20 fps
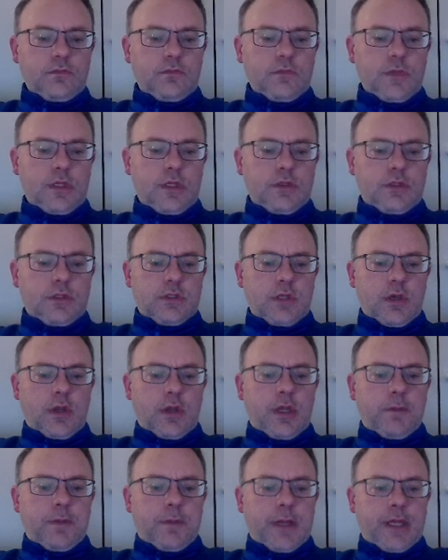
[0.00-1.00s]
So
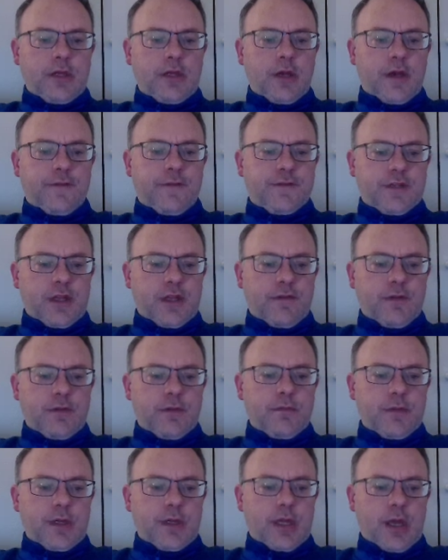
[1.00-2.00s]
he played knight
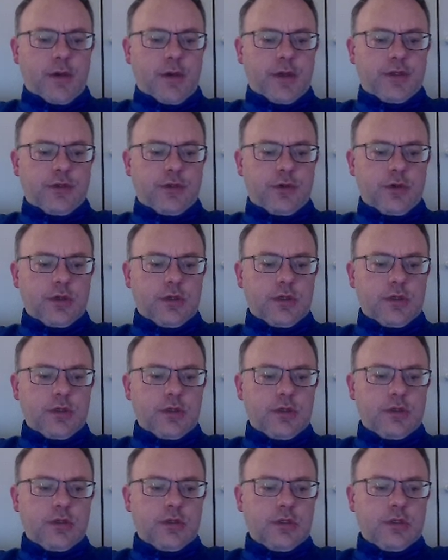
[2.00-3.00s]
f7, but now I took,
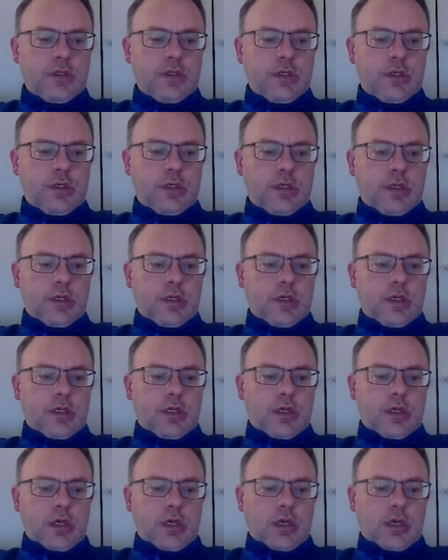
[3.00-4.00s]

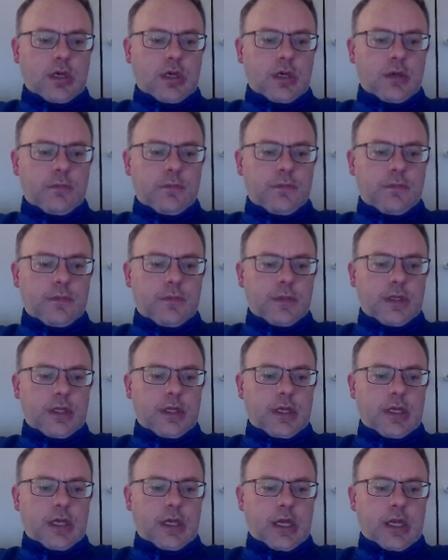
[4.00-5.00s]
and
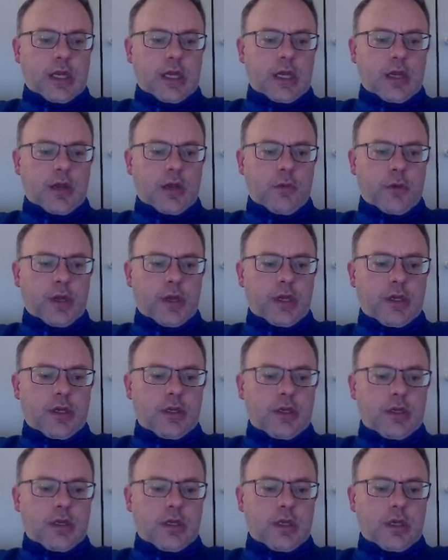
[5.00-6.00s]
then I
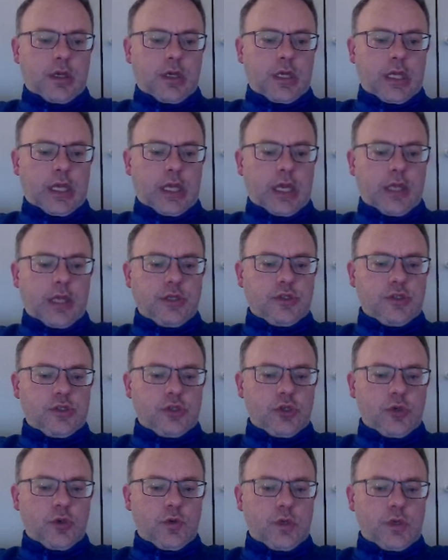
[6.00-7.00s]
went king
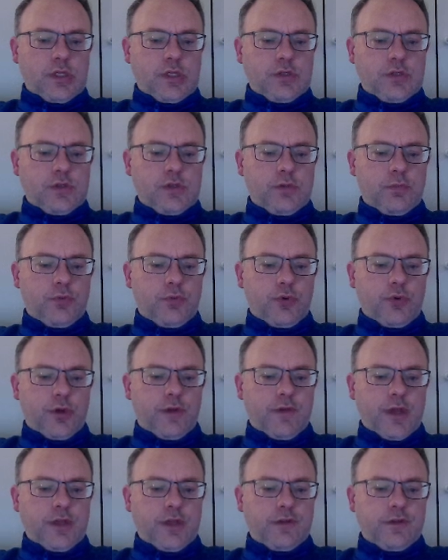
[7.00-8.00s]
h2, and this is the point
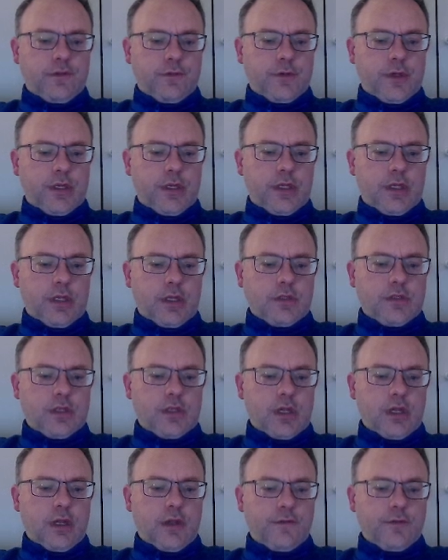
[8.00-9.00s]
of h3. That
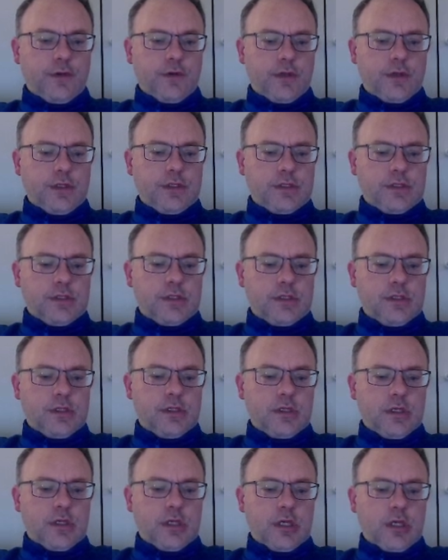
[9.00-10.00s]
suddenly I've got this.
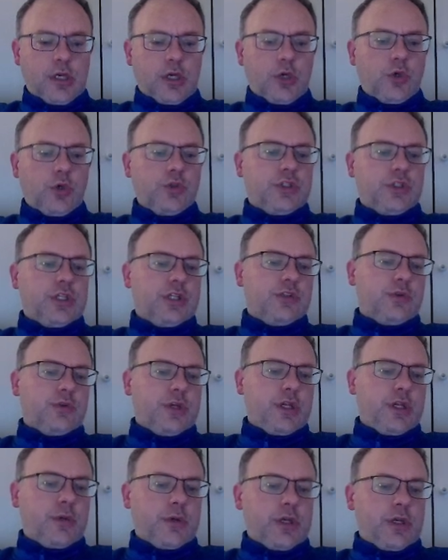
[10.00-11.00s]
Also, that's why
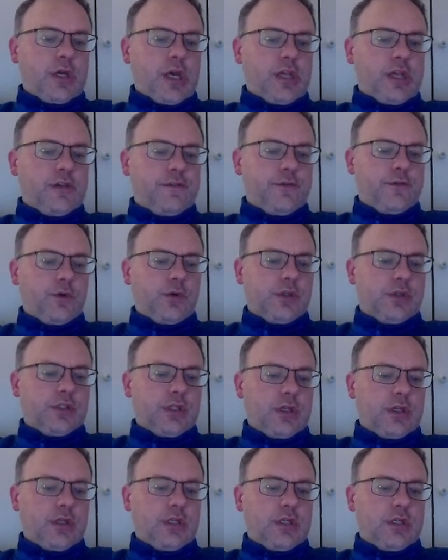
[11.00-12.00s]
you don't want to go h4. So
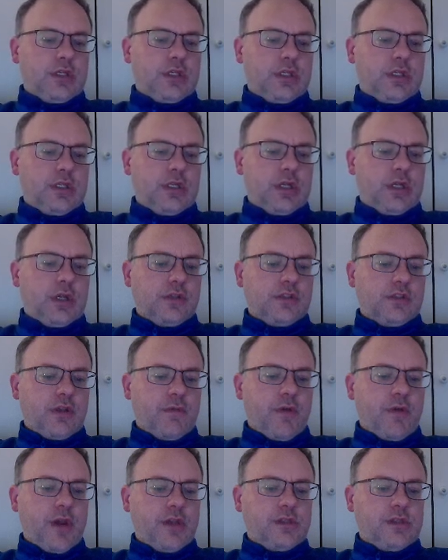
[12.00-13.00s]
you know, in some
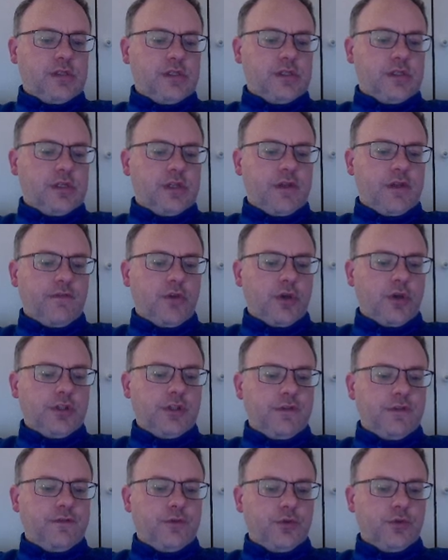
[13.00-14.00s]
variations, he doesn't have knight
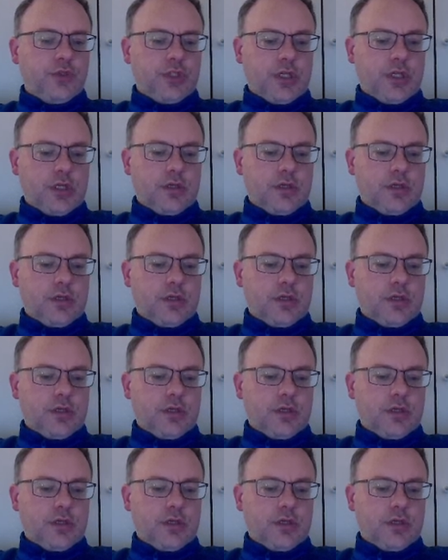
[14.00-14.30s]
g4 check.